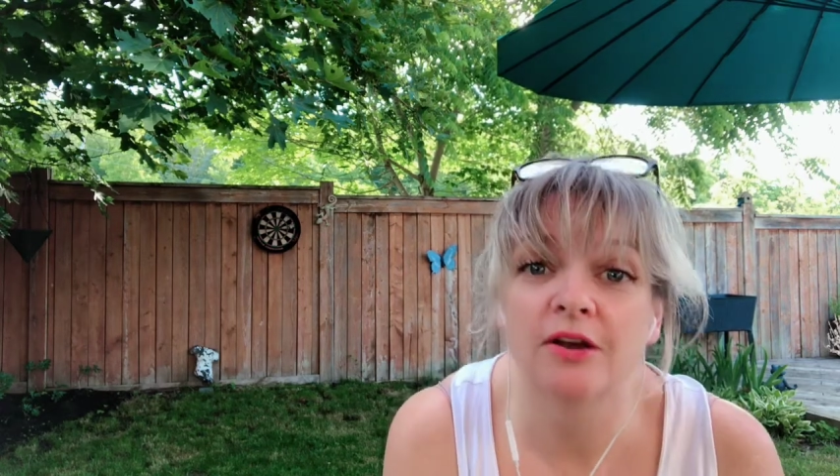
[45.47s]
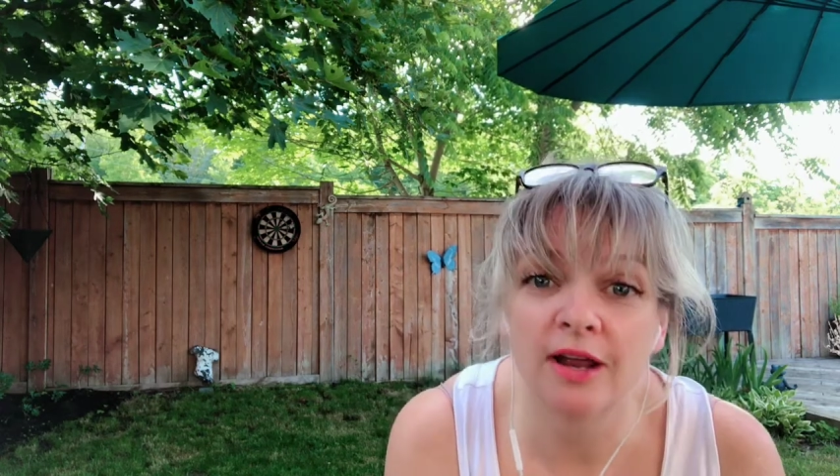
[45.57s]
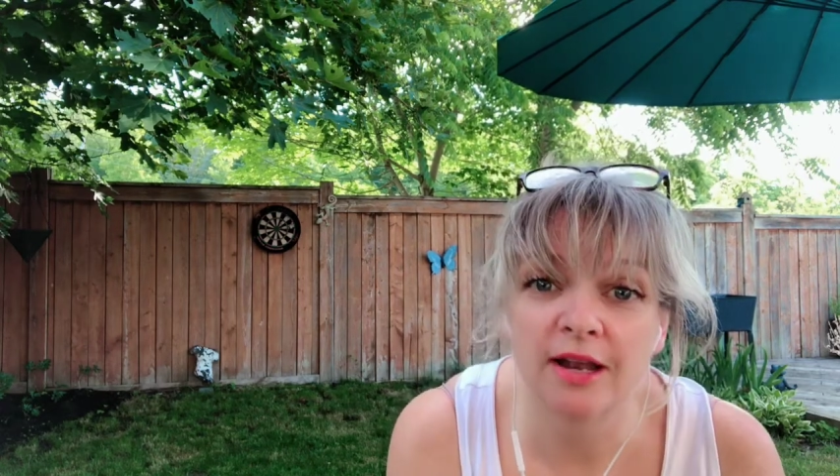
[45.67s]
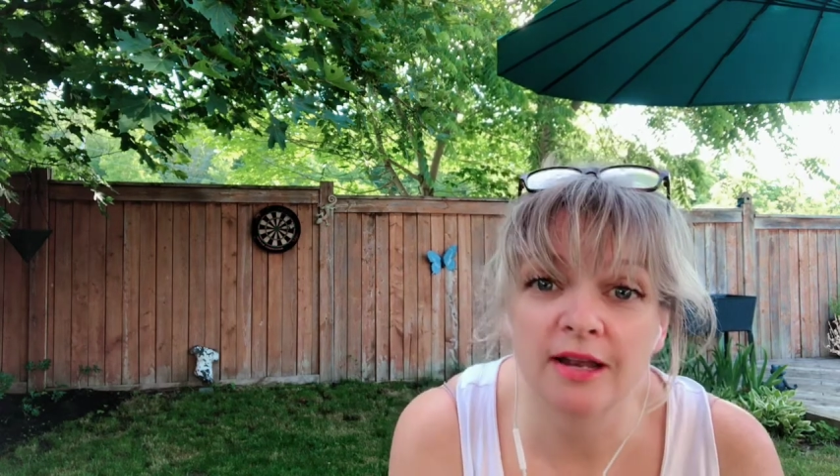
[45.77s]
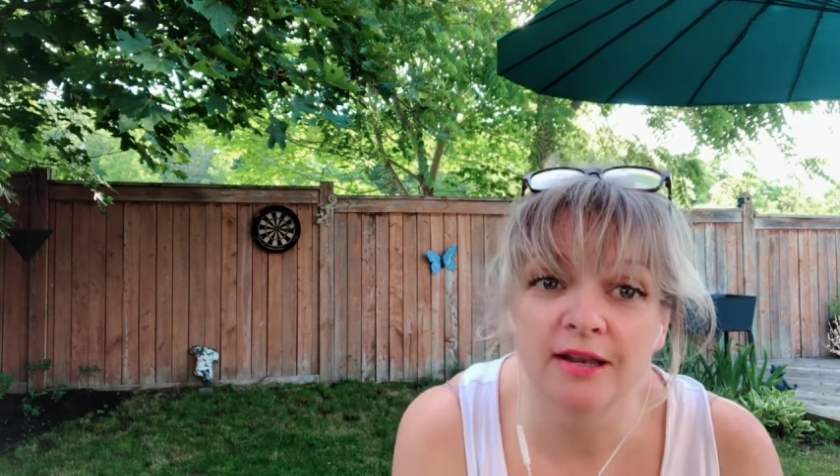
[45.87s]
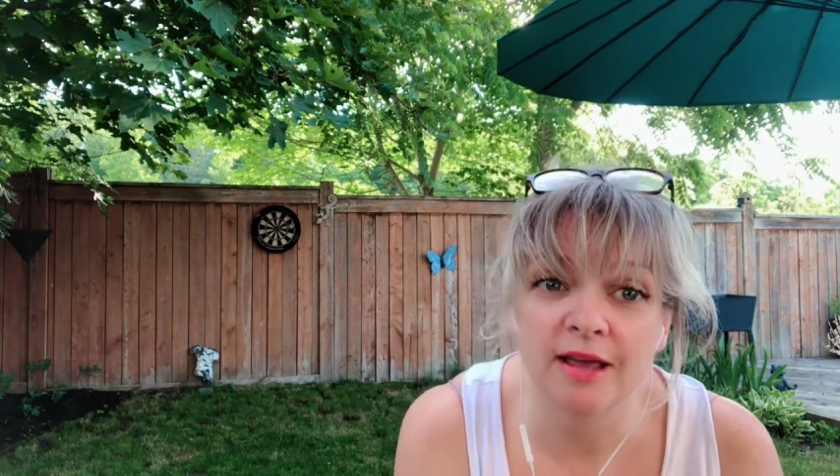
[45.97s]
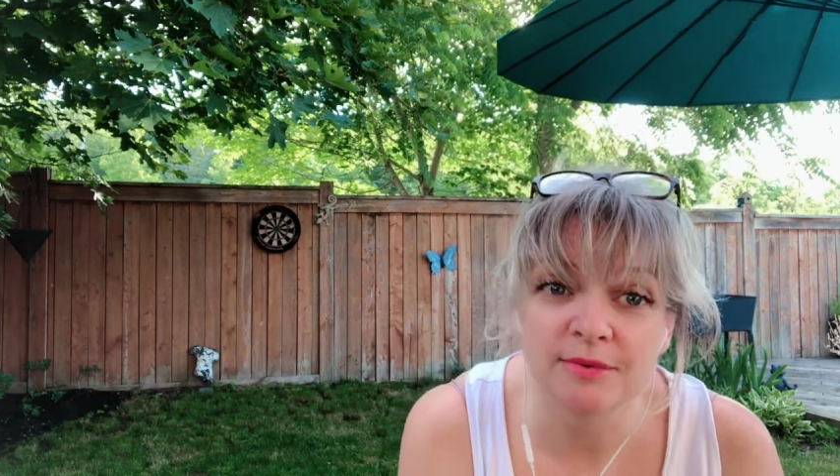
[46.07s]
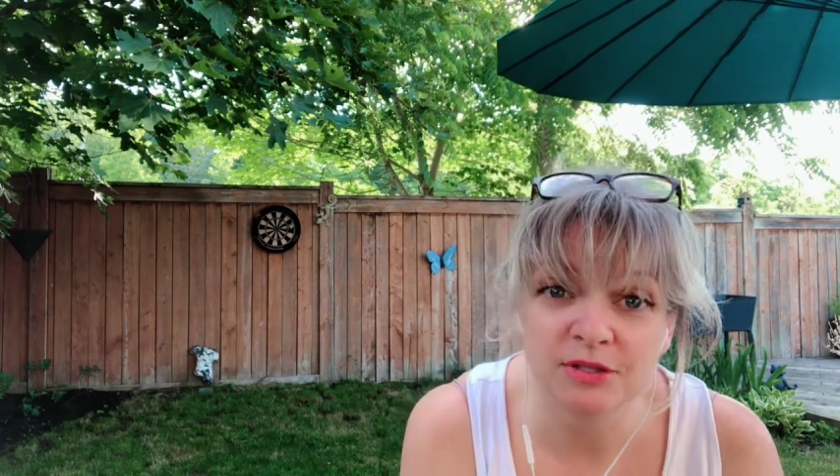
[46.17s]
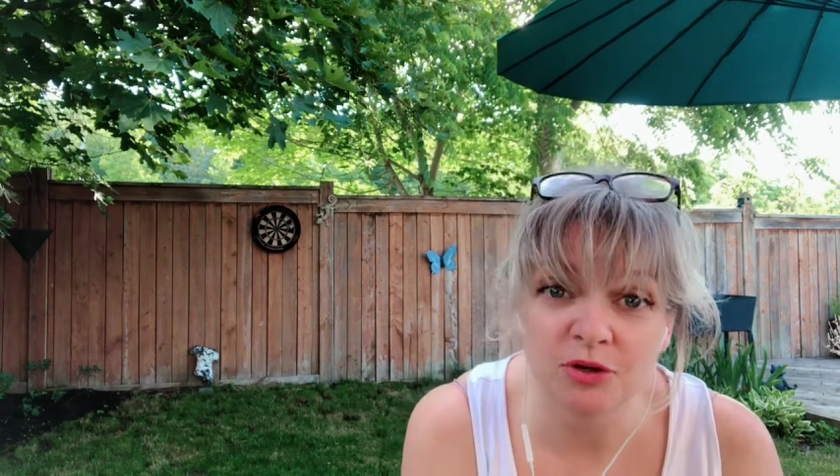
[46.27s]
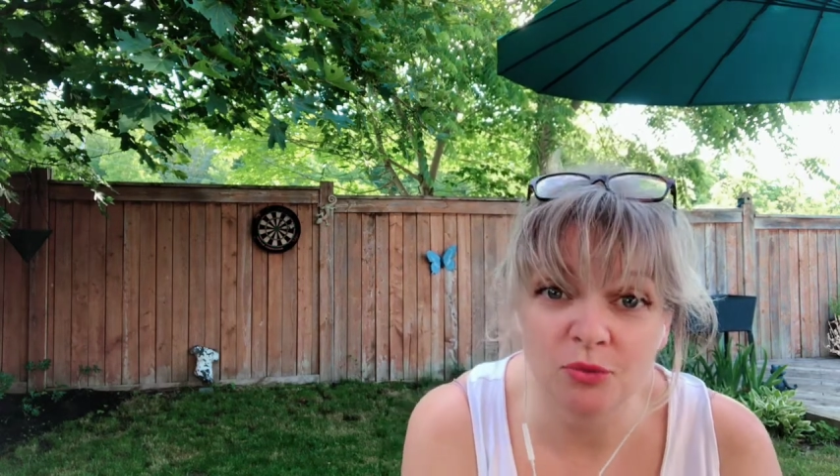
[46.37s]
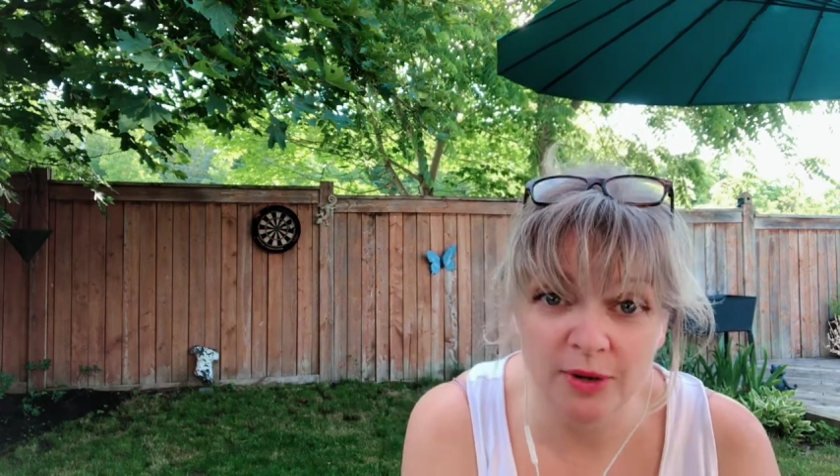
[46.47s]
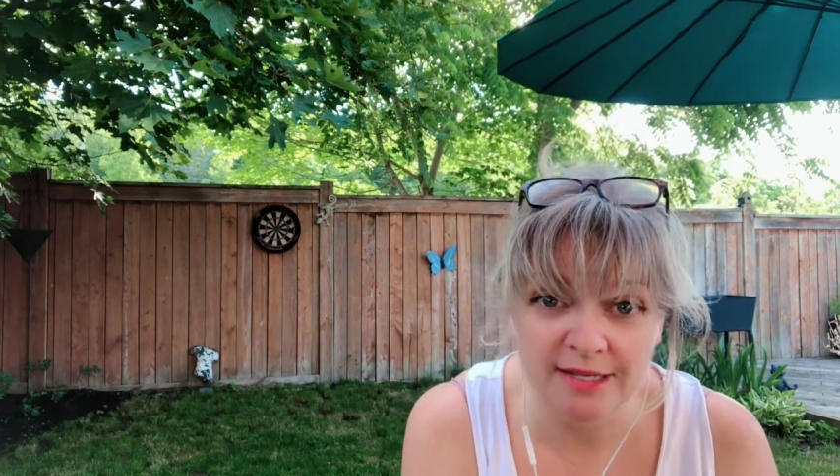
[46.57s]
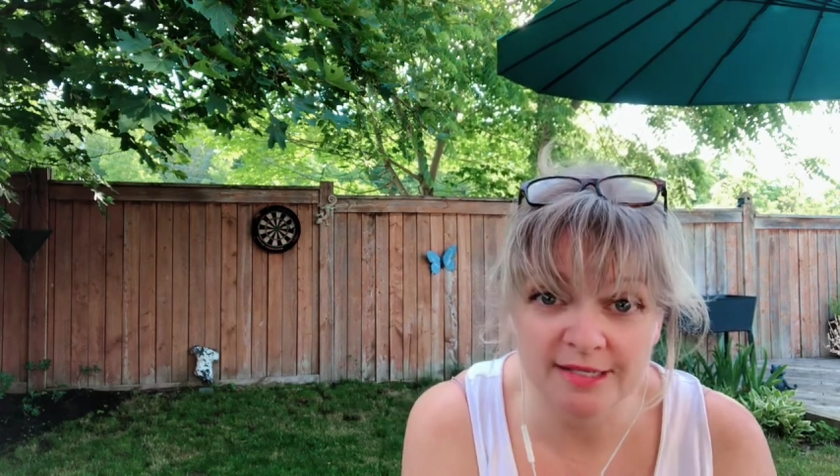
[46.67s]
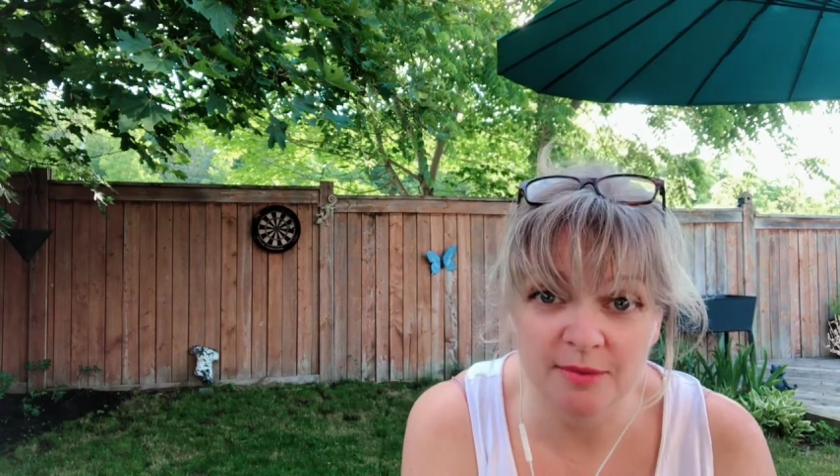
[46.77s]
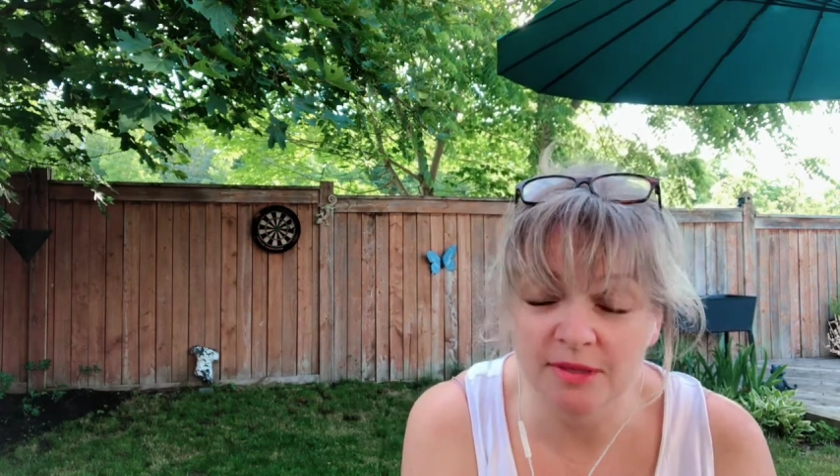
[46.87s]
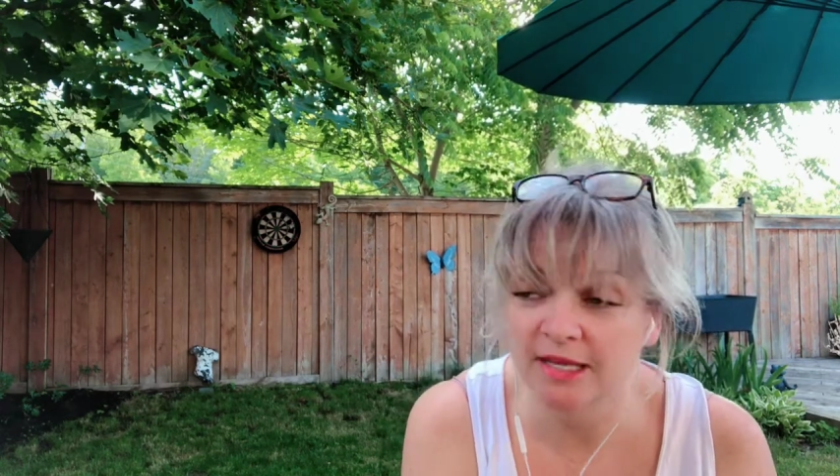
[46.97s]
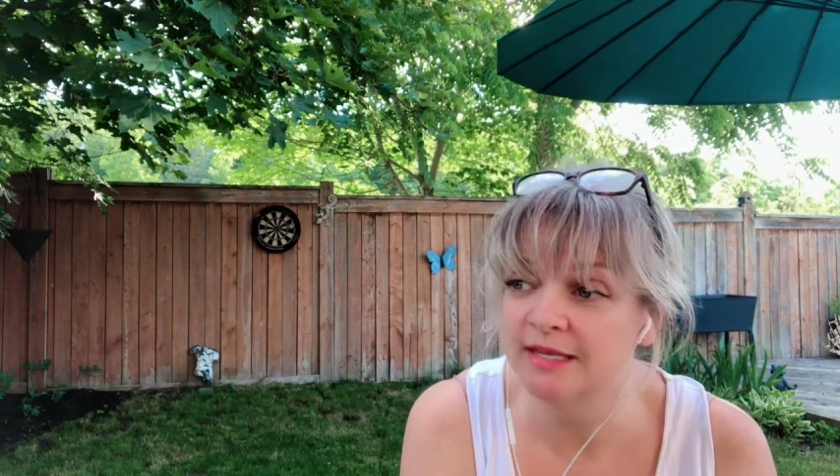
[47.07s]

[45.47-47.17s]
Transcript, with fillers: and I was going to write something,